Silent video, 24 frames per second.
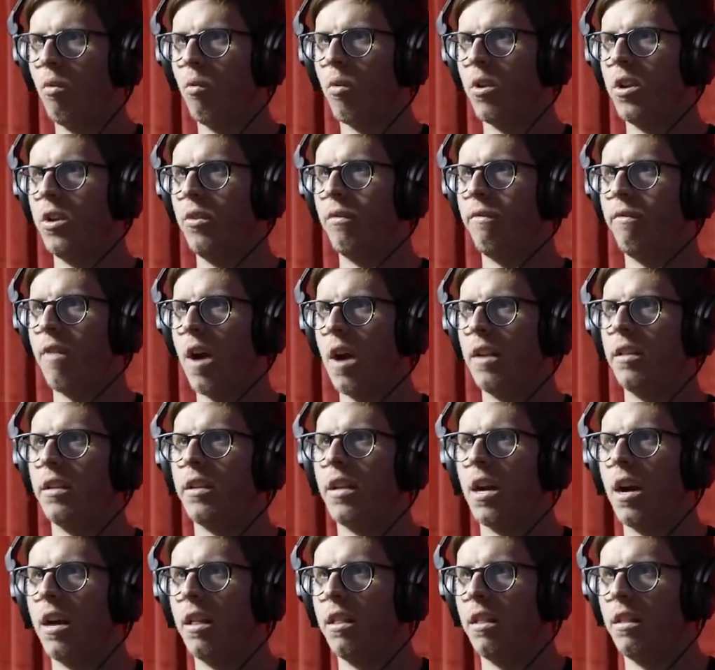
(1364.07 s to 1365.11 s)
where you
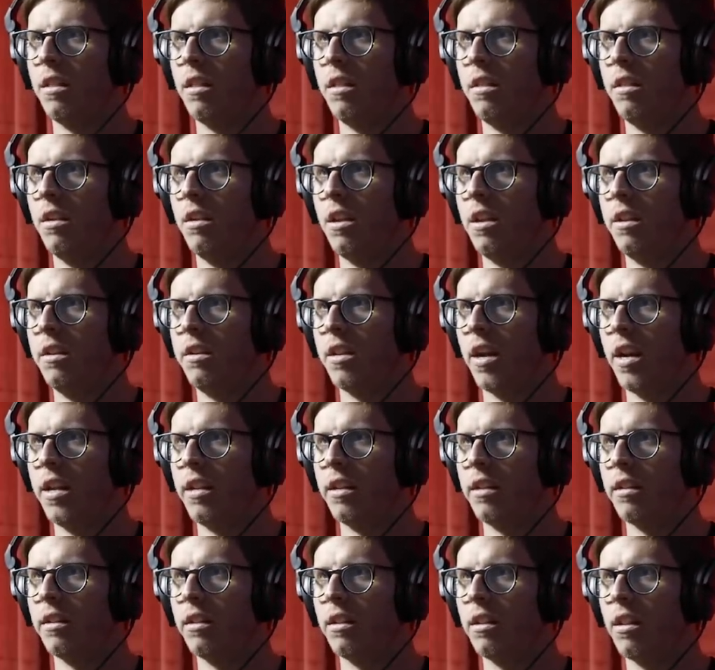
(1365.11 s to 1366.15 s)
finally got
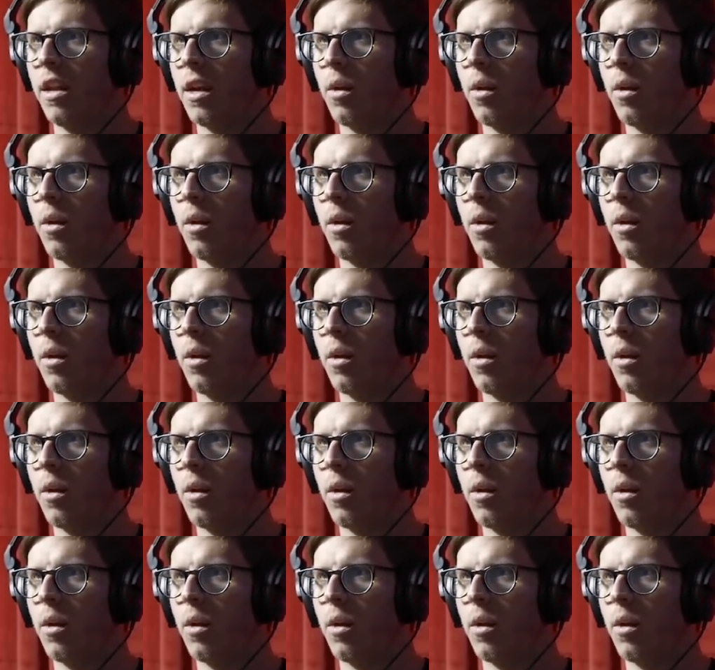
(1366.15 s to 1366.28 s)
indicted?